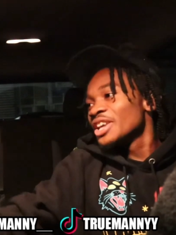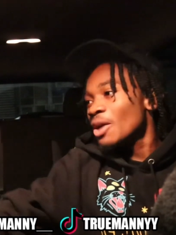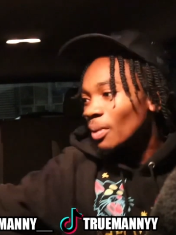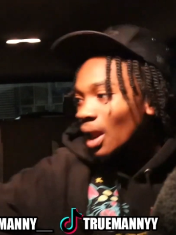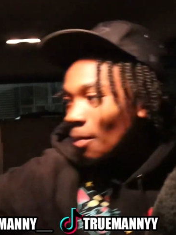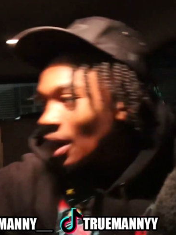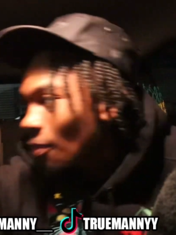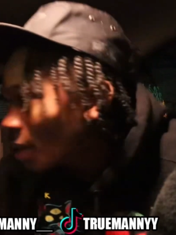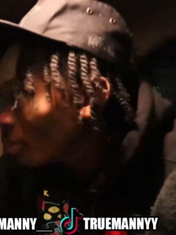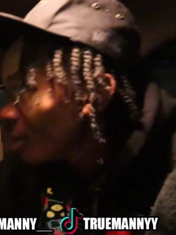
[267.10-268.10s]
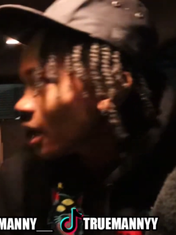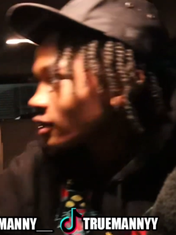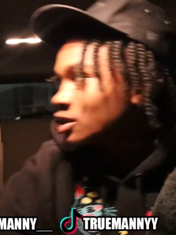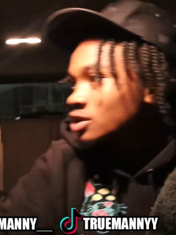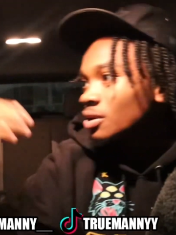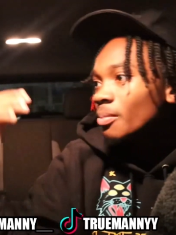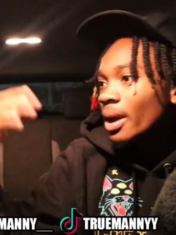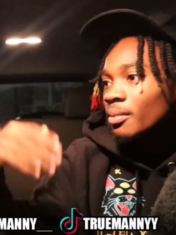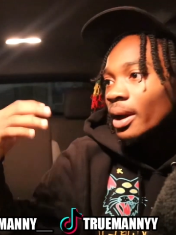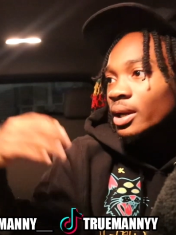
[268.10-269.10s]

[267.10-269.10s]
Chill, pull up. Chill. Come back.